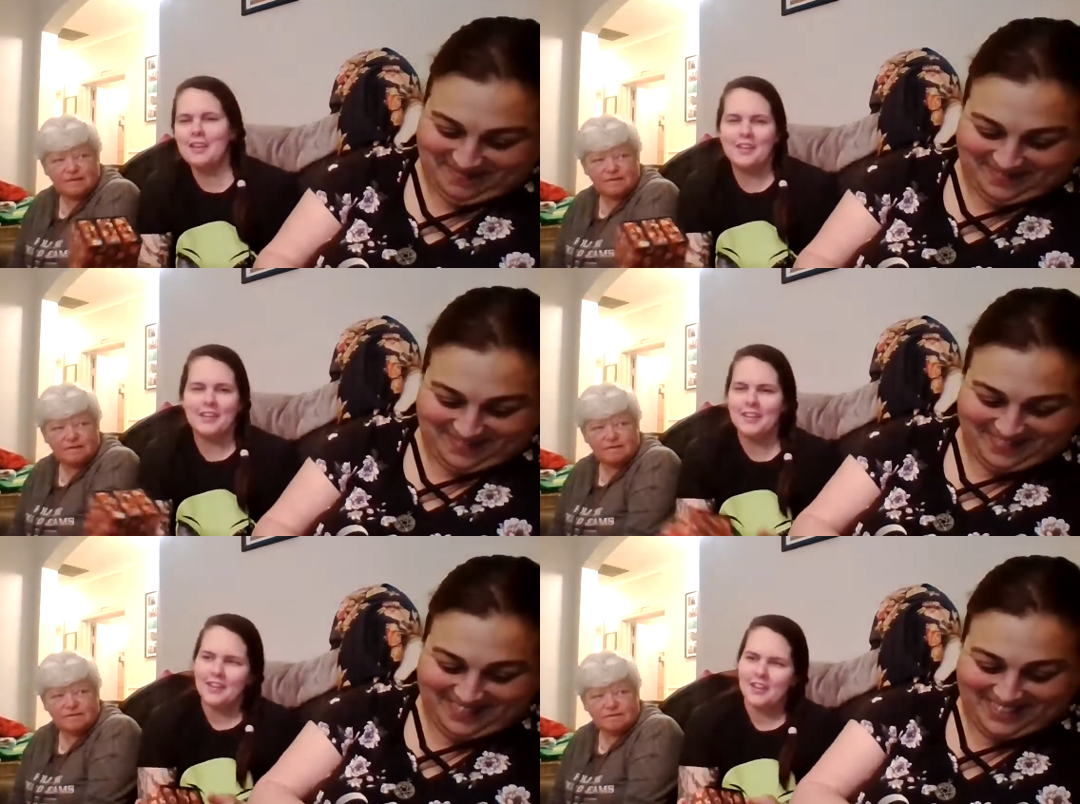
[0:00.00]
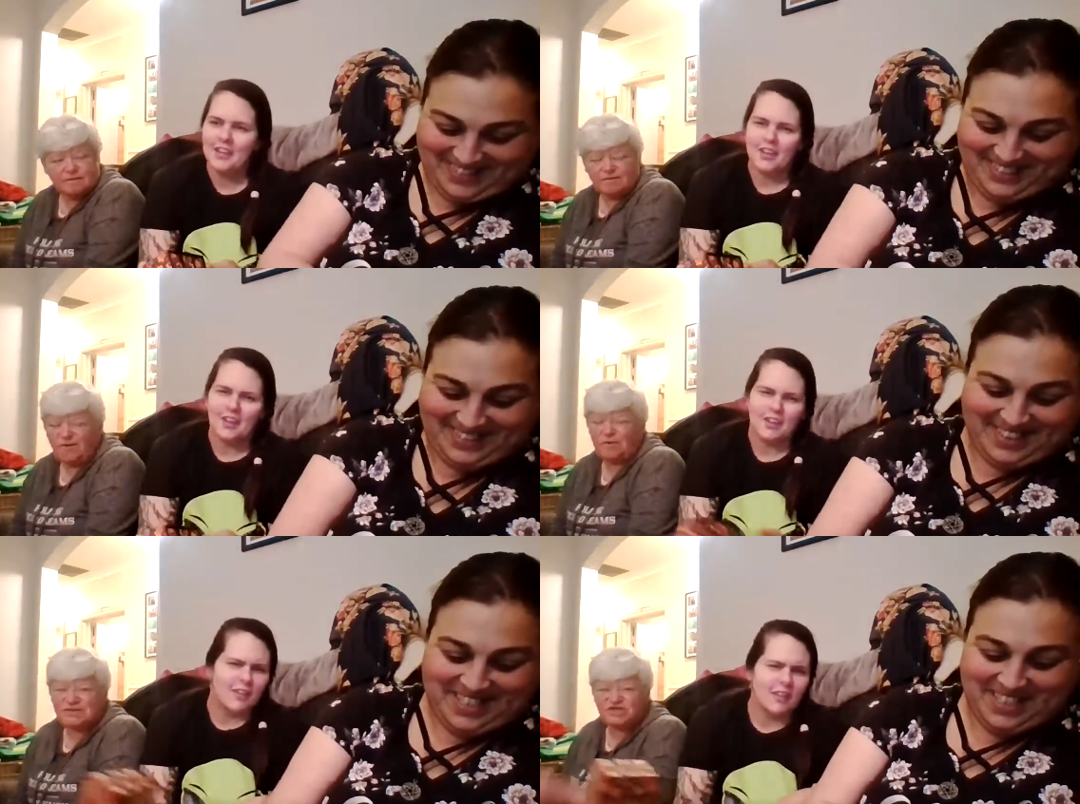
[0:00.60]
Speaker 1: like
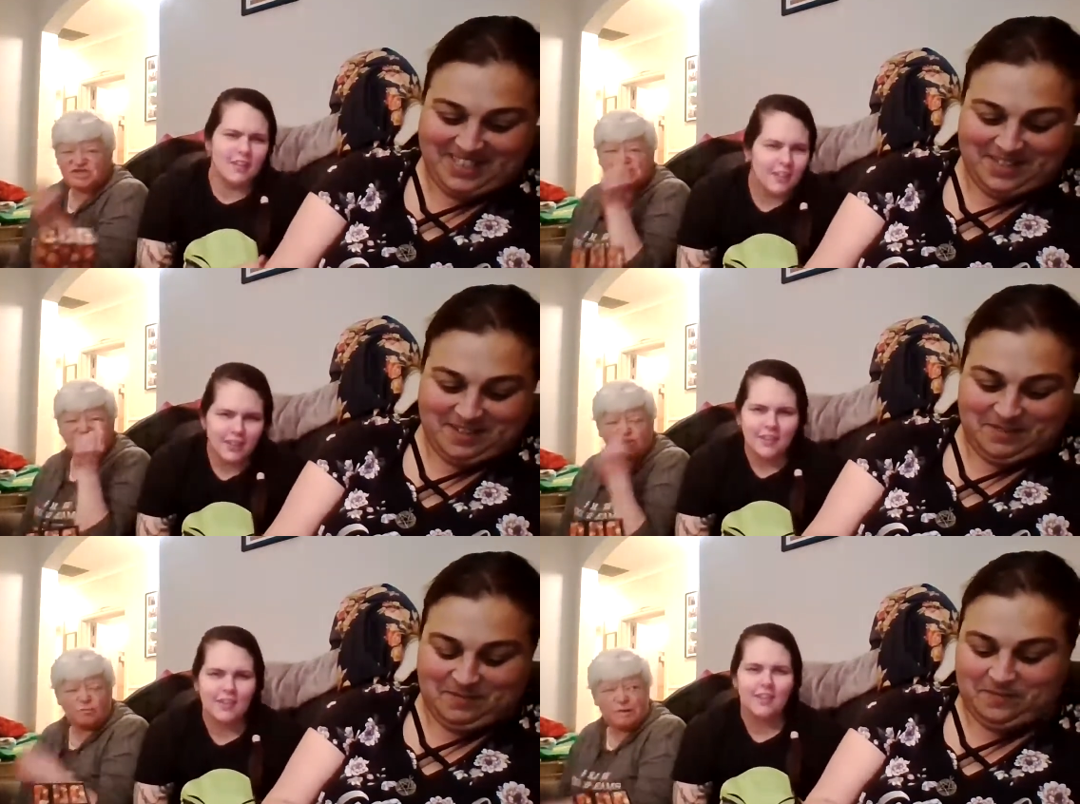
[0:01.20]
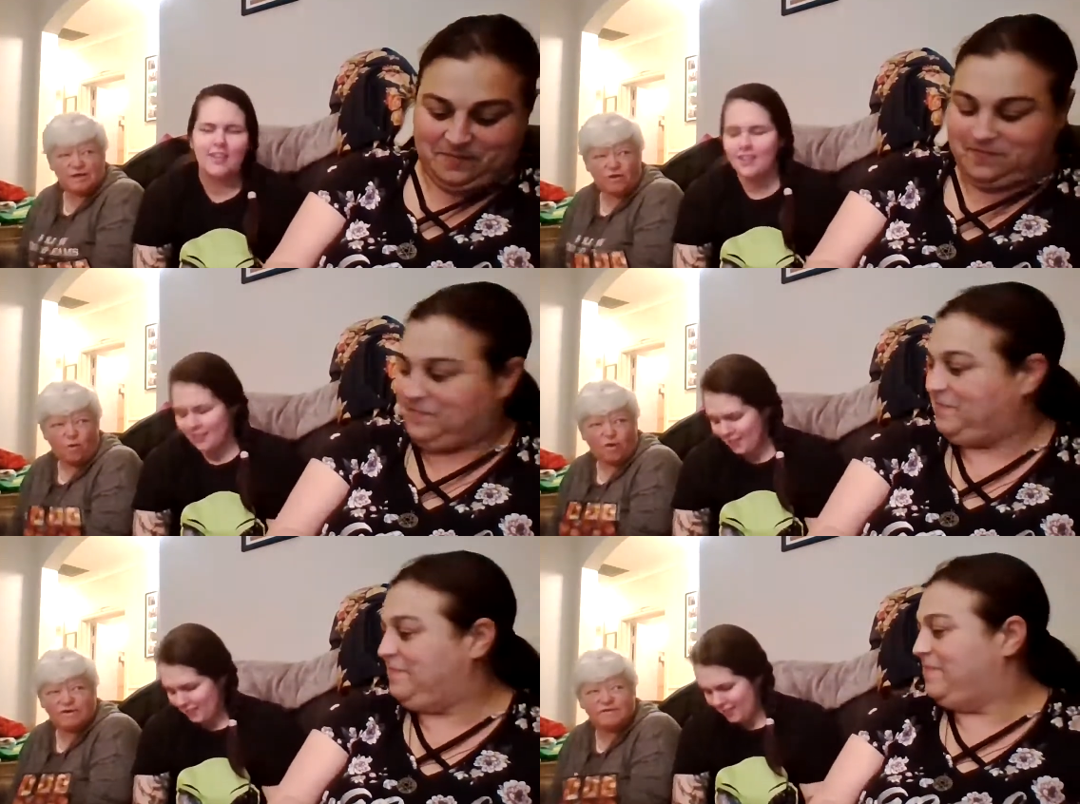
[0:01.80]
Oh, it's just a little bit of
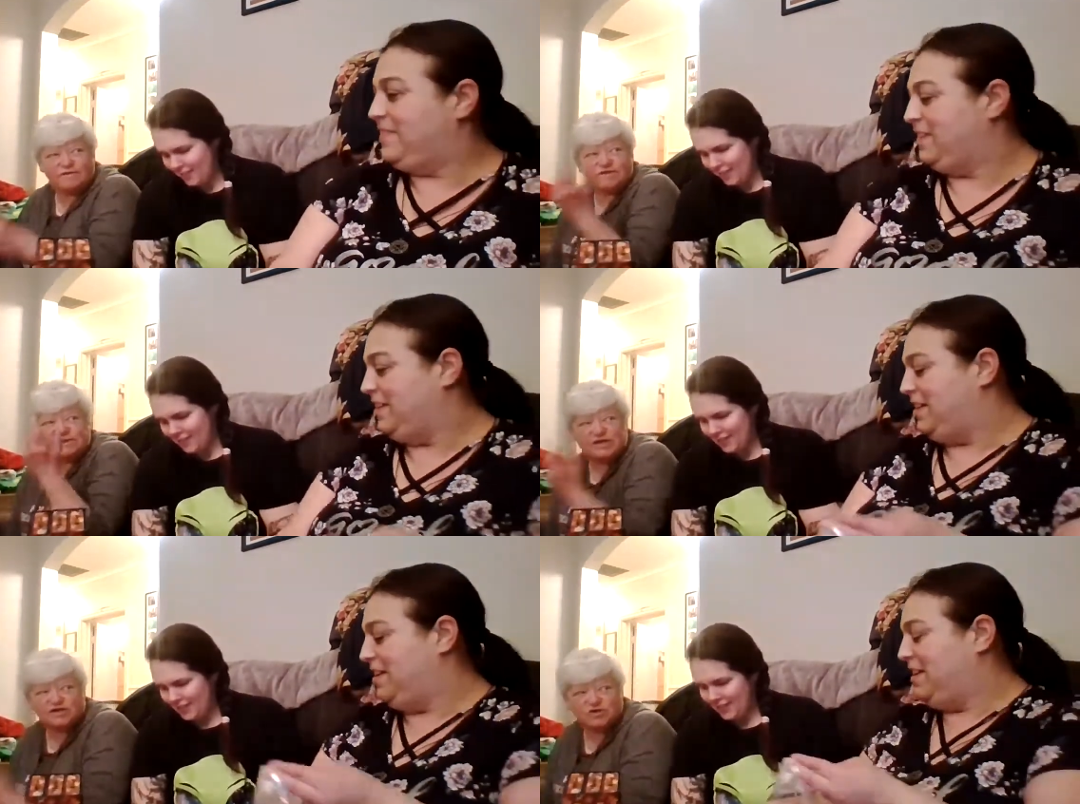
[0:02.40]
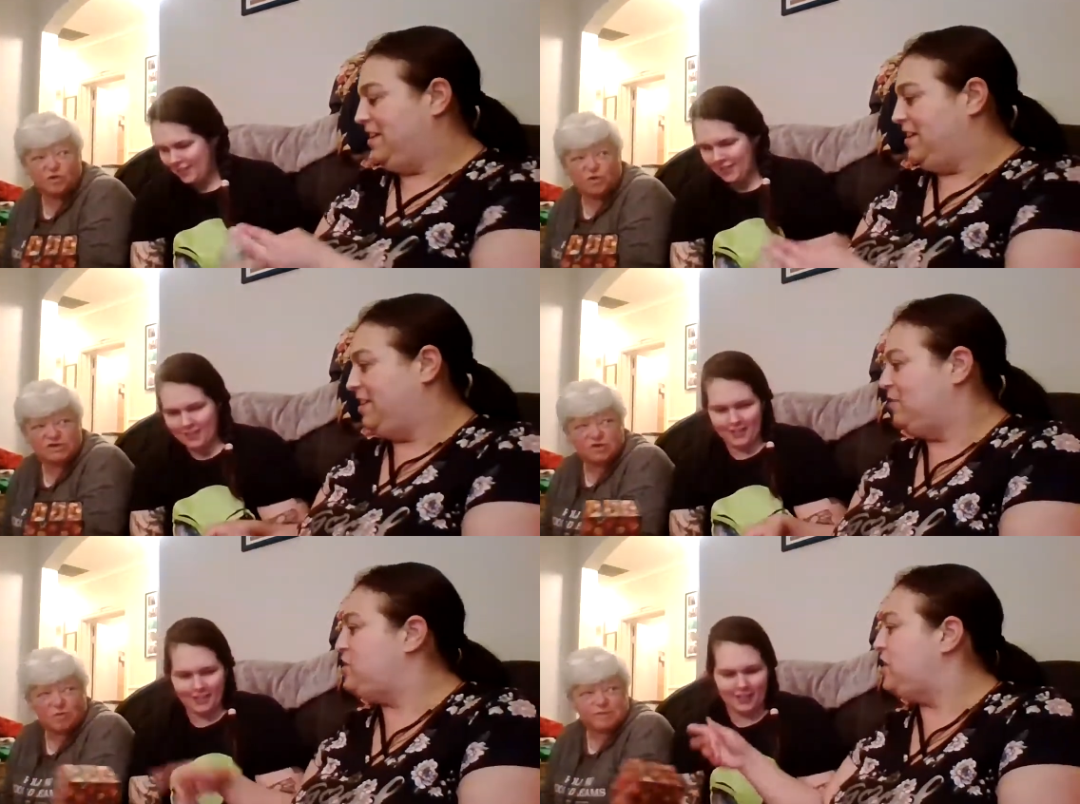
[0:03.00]
the horn. The- deer's
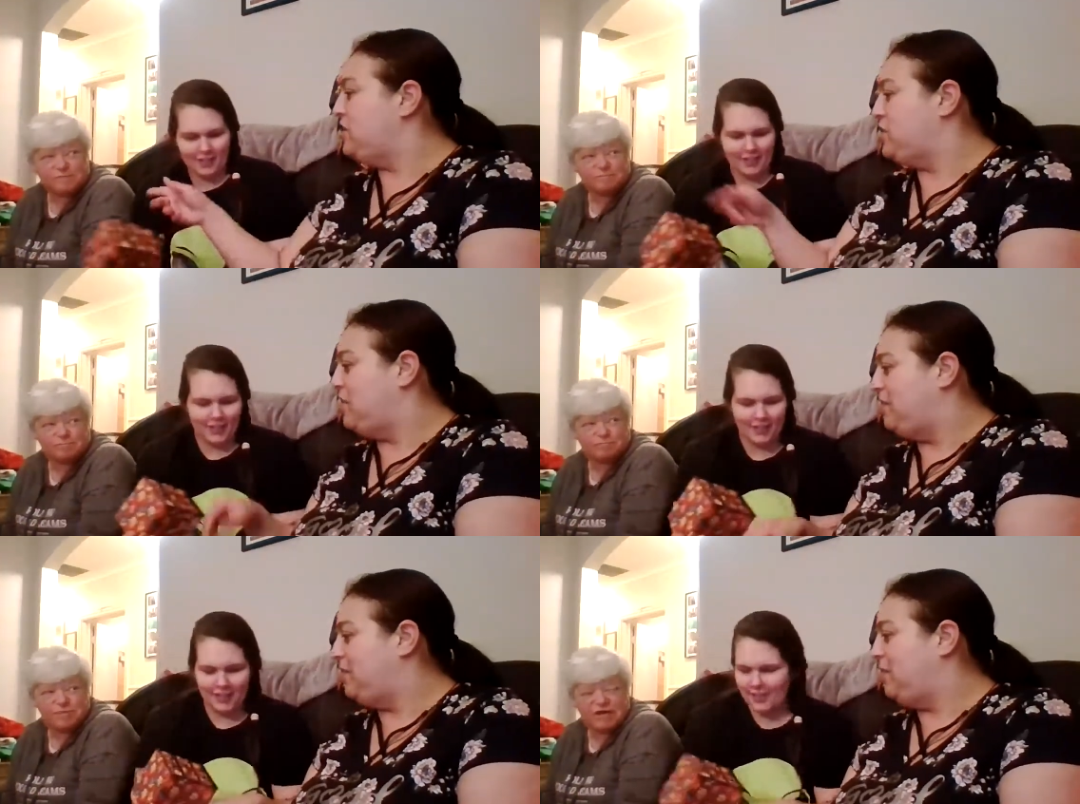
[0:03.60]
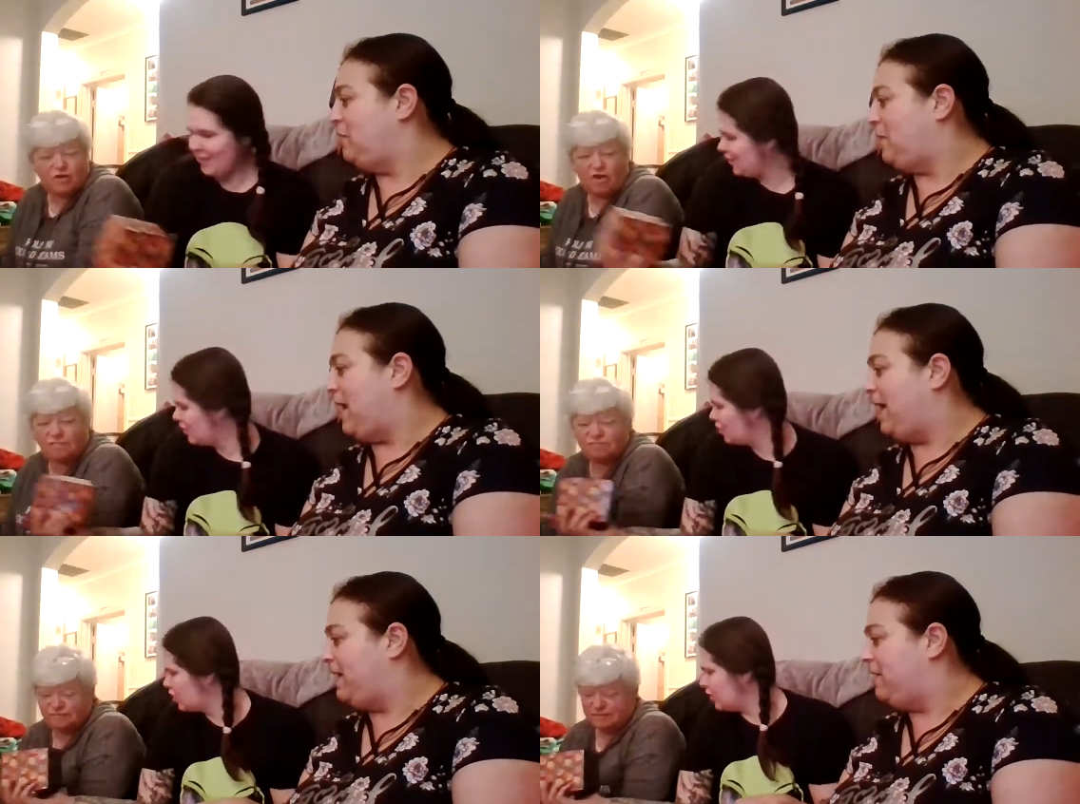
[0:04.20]
horn is always. shove
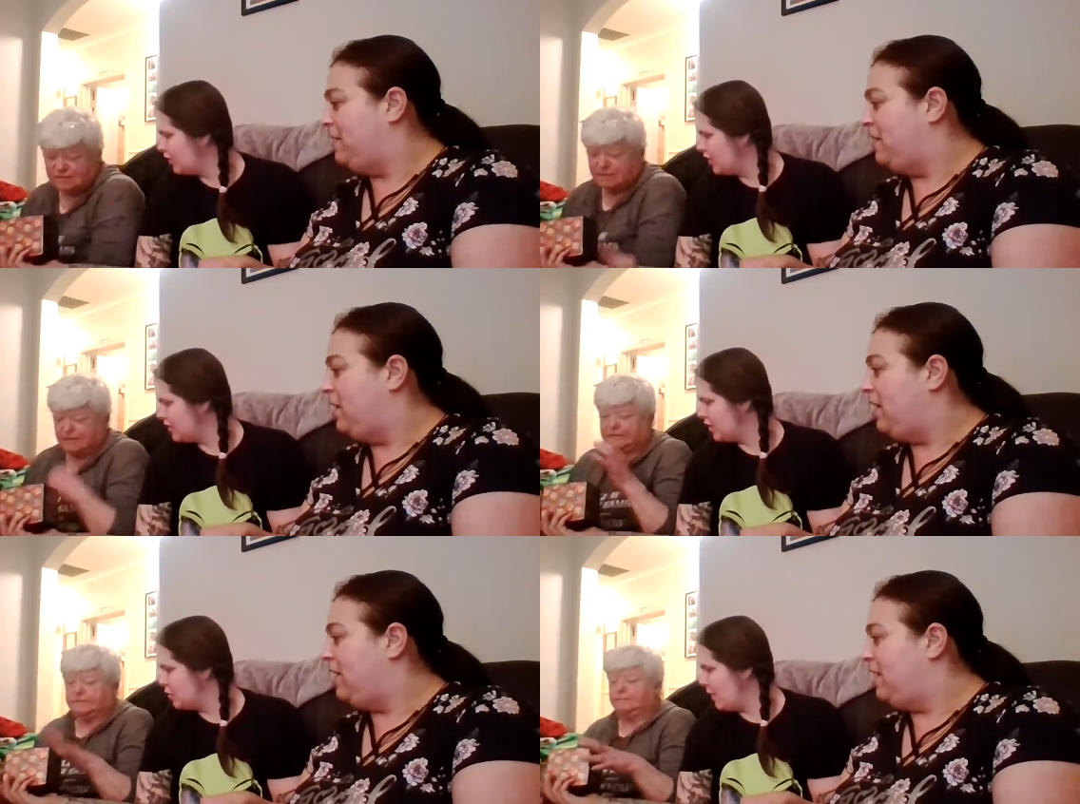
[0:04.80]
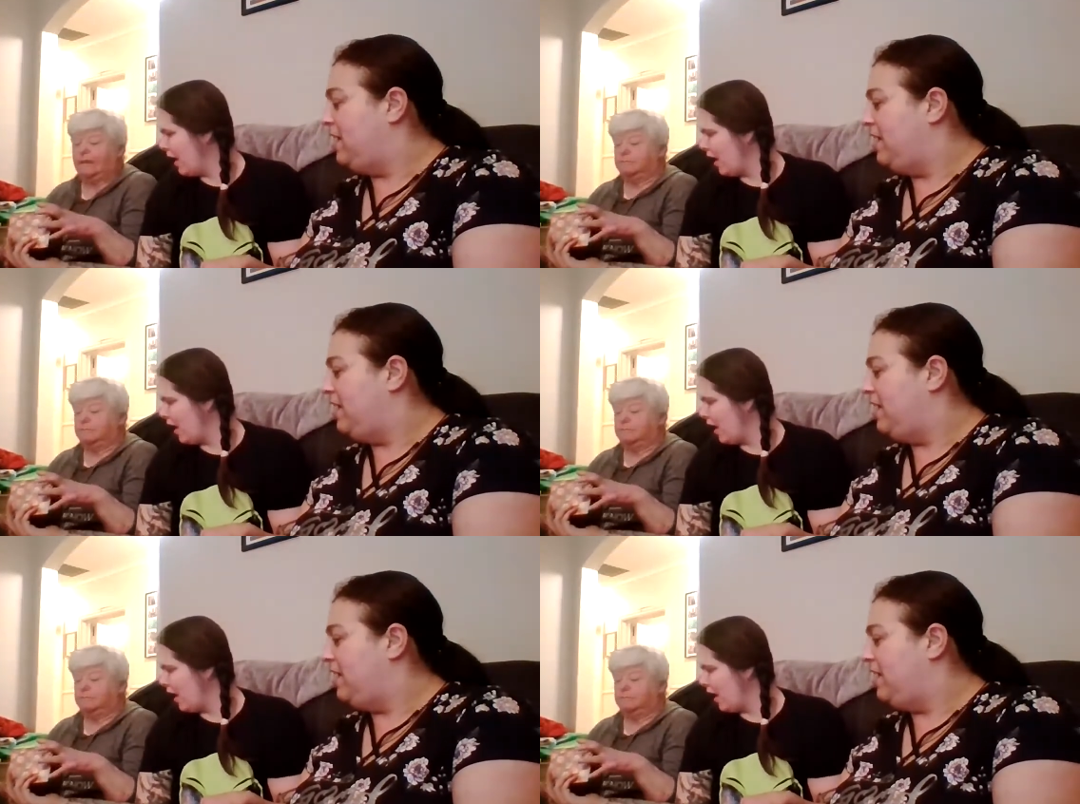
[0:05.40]
shove this in your